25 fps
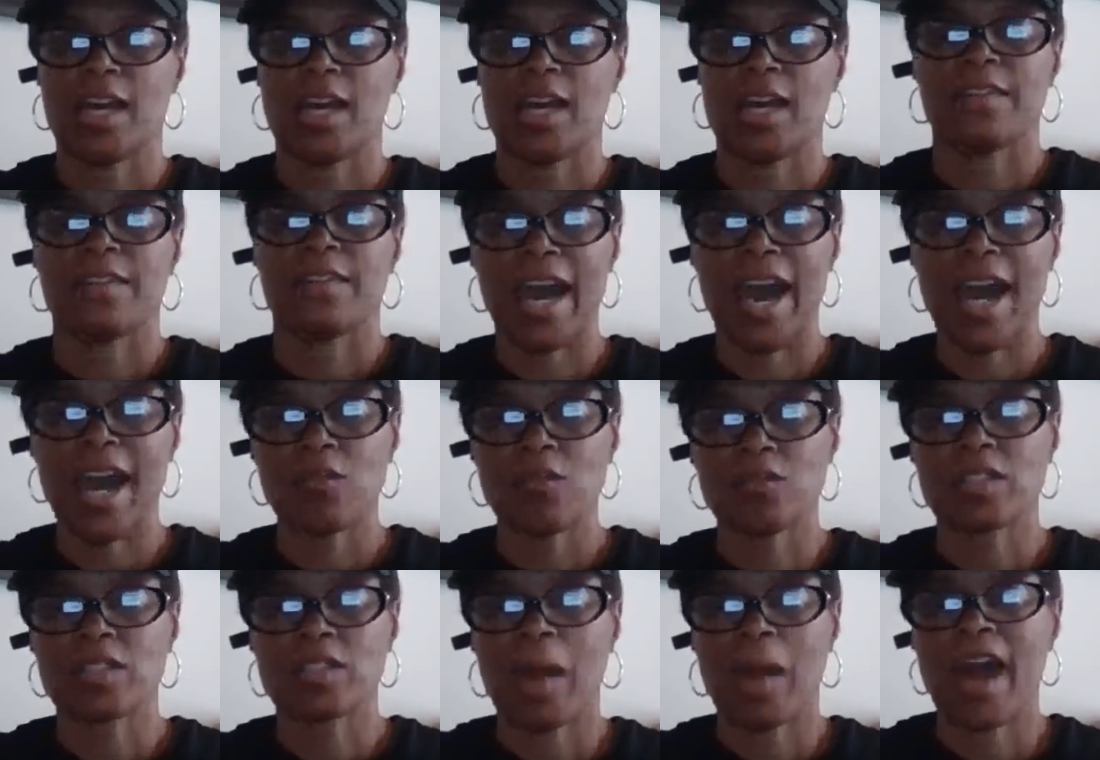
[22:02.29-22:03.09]
That
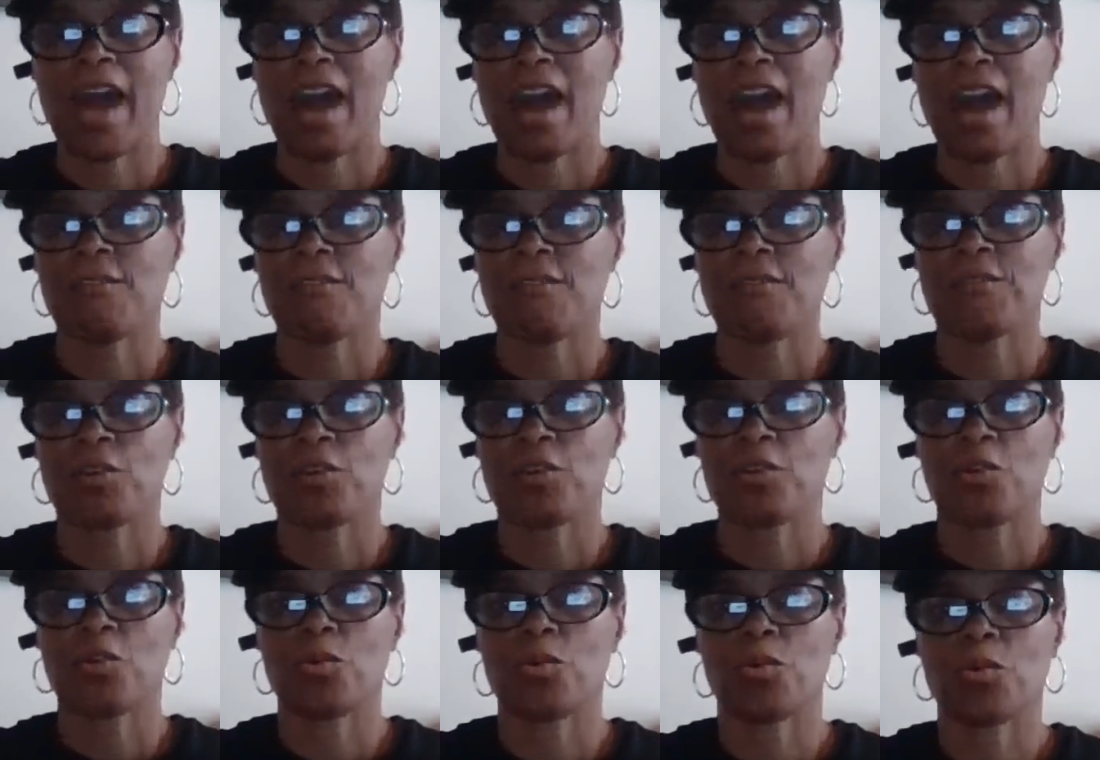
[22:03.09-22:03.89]
was
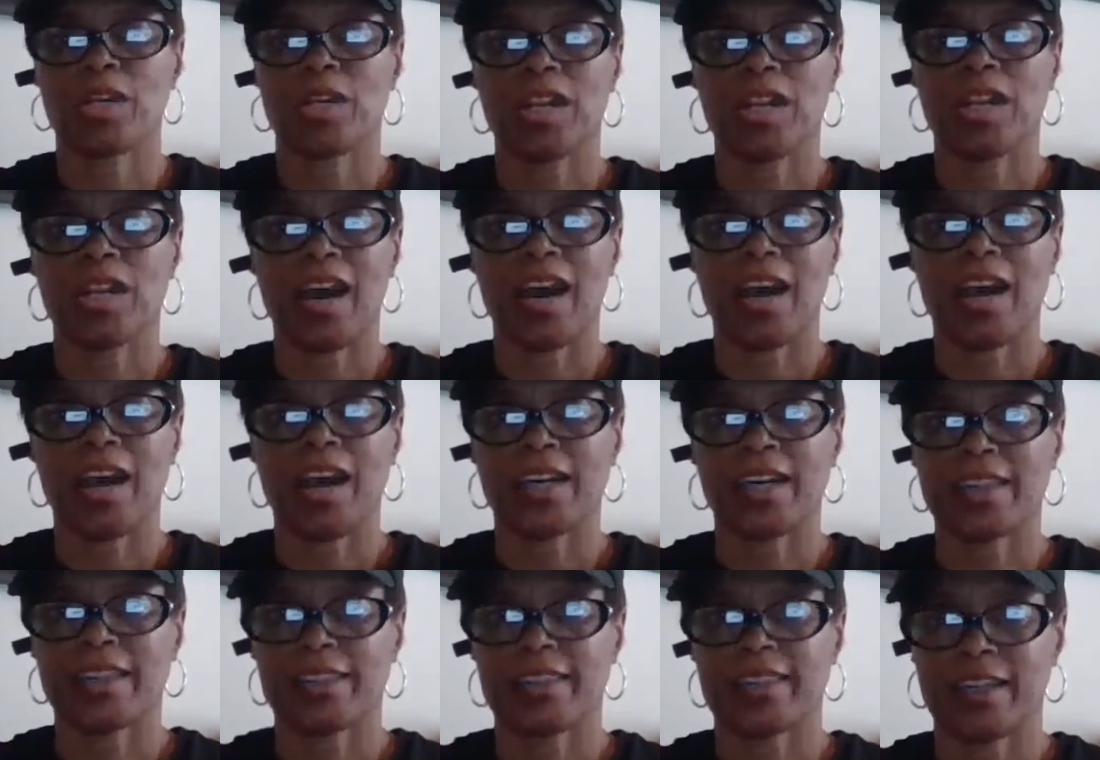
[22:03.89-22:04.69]
powerful when I
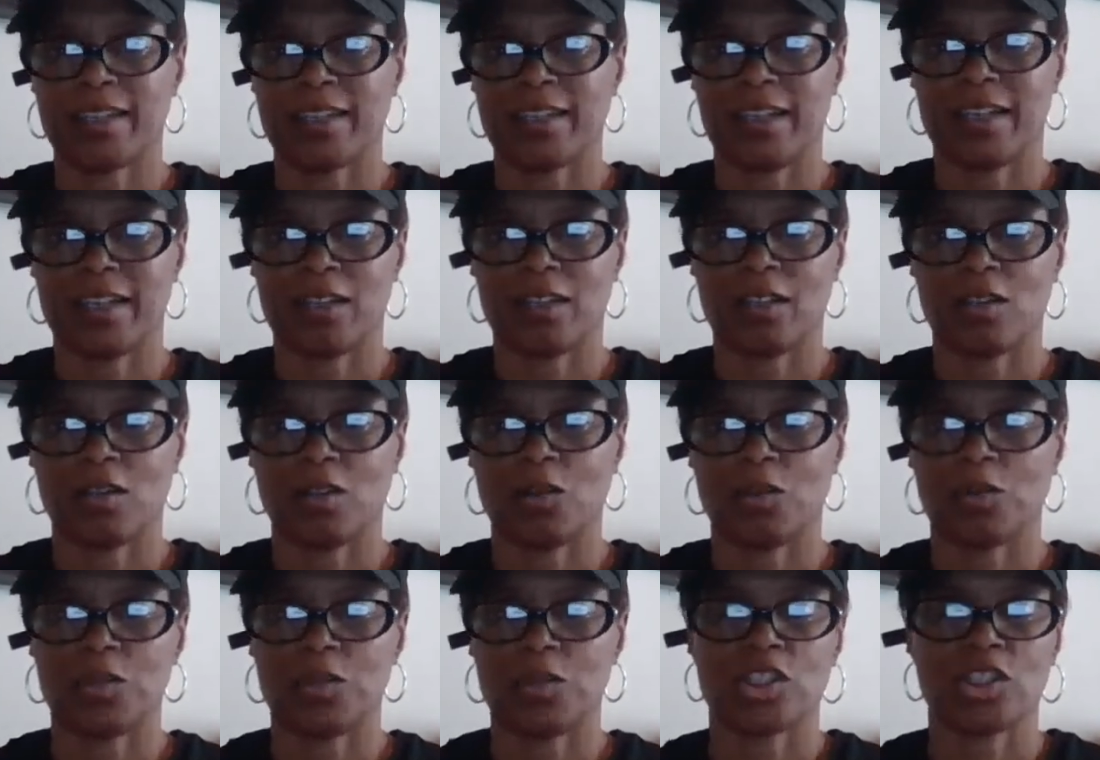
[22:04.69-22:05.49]
got that download,
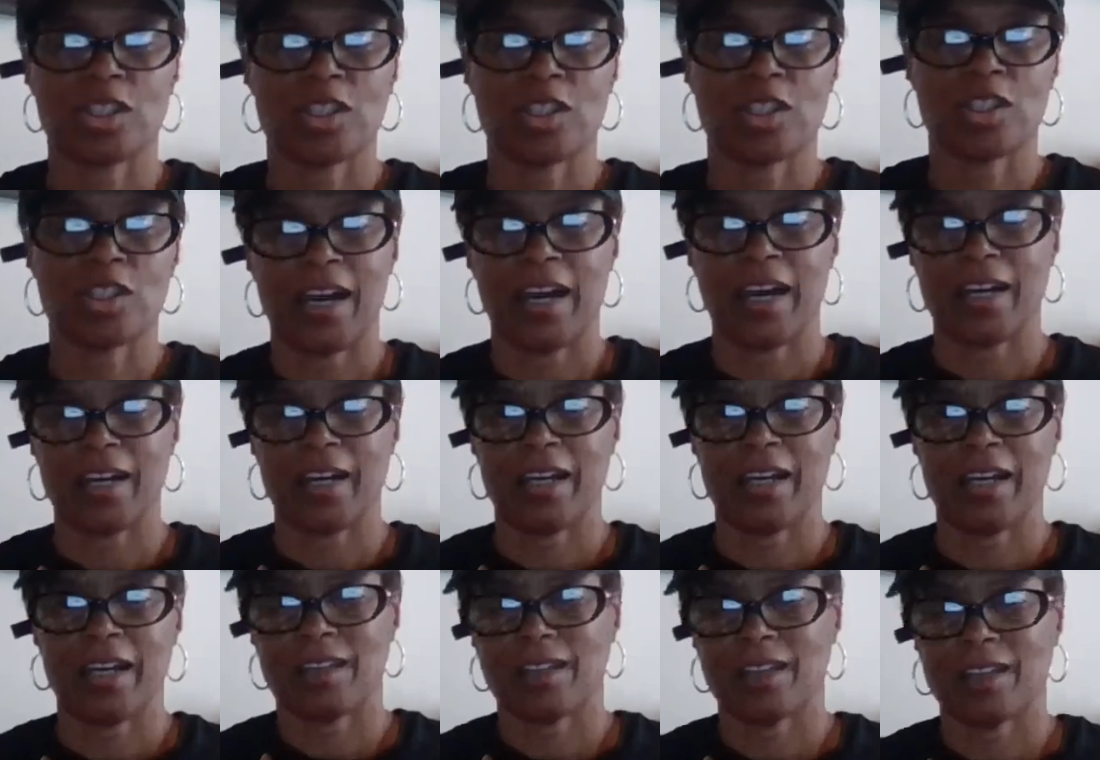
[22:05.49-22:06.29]
which
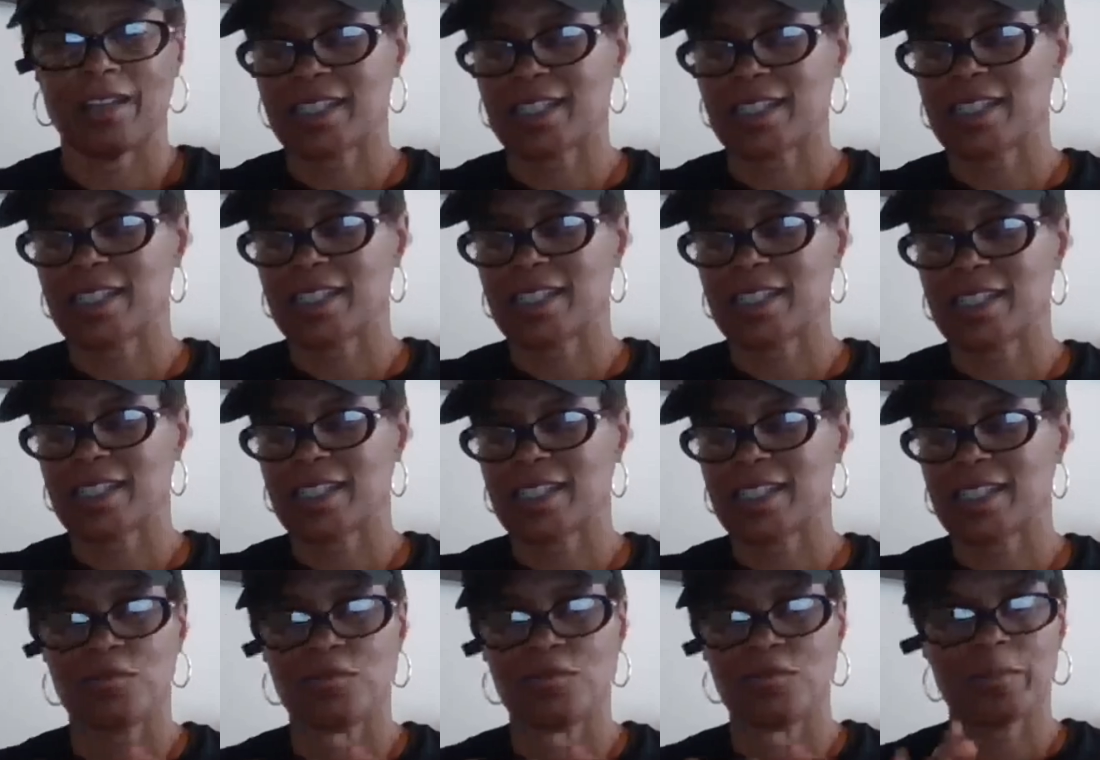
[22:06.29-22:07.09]
like I said,
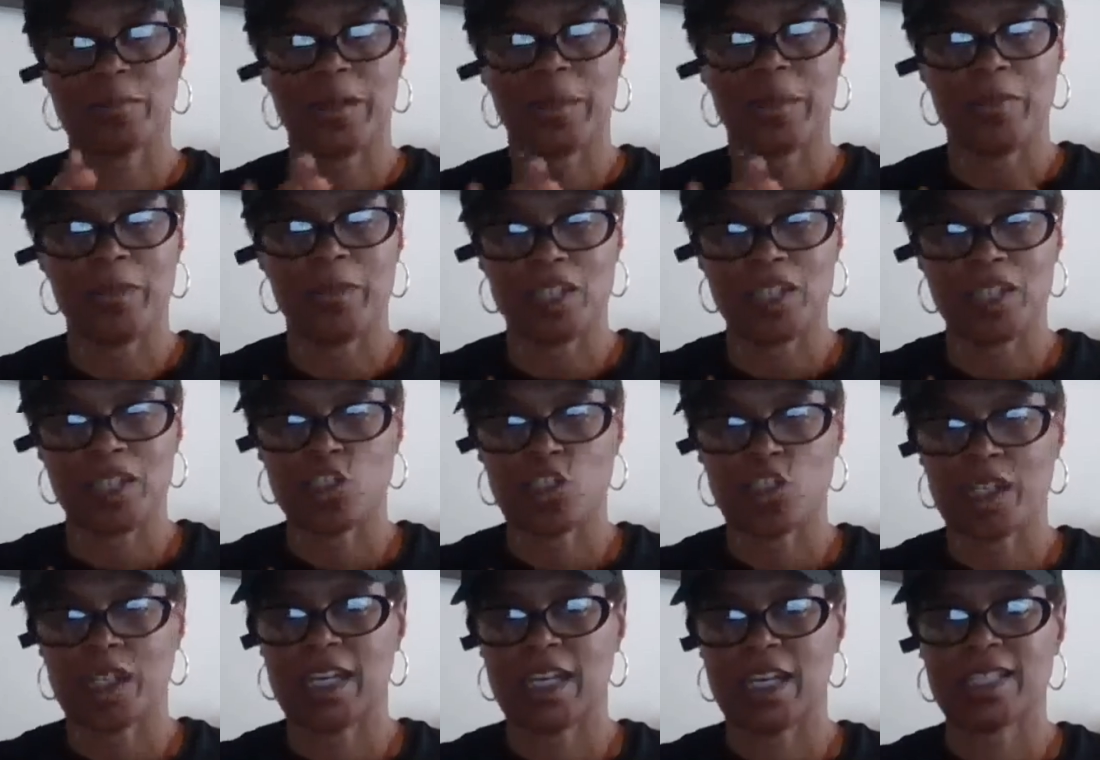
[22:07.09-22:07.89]
it was my best
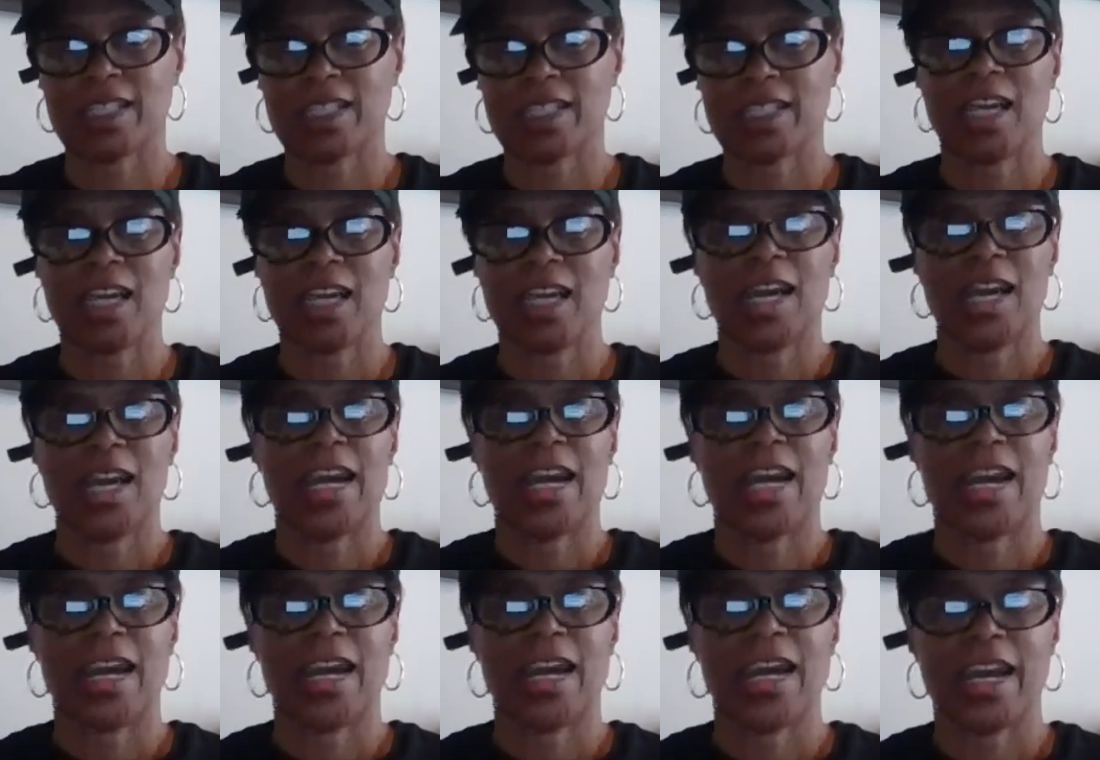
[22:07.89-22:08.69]
yes.
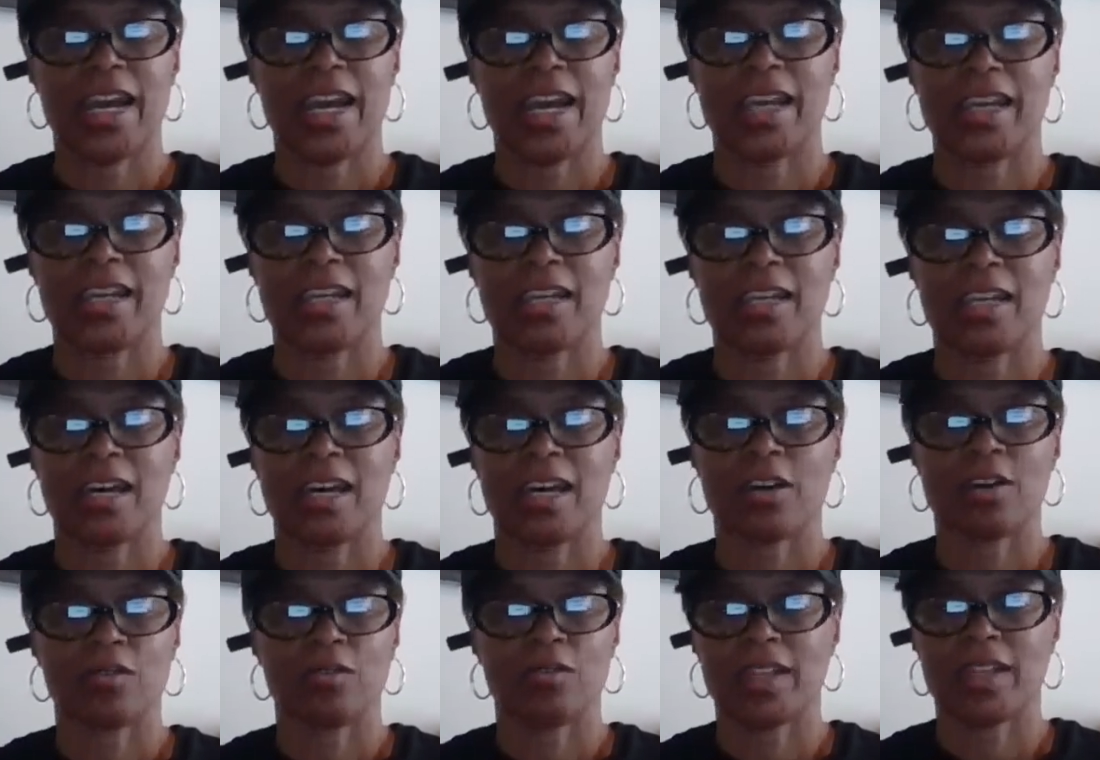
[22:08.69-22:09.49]
And not
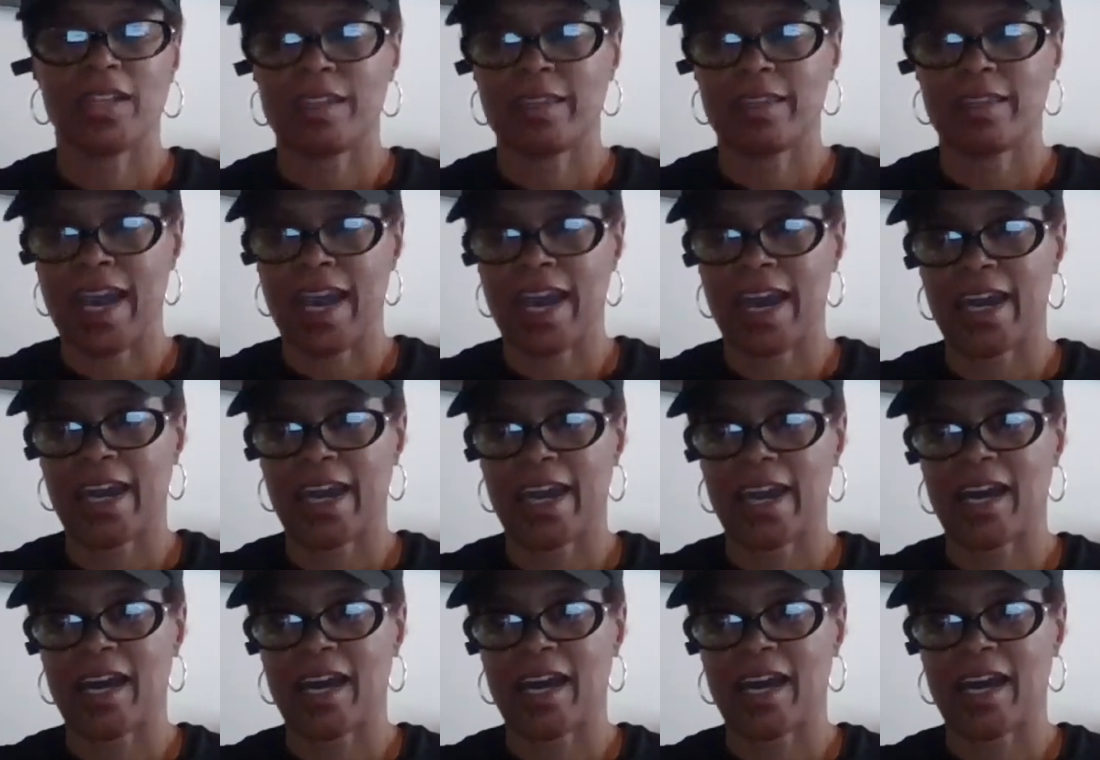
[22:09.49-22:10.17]
only that,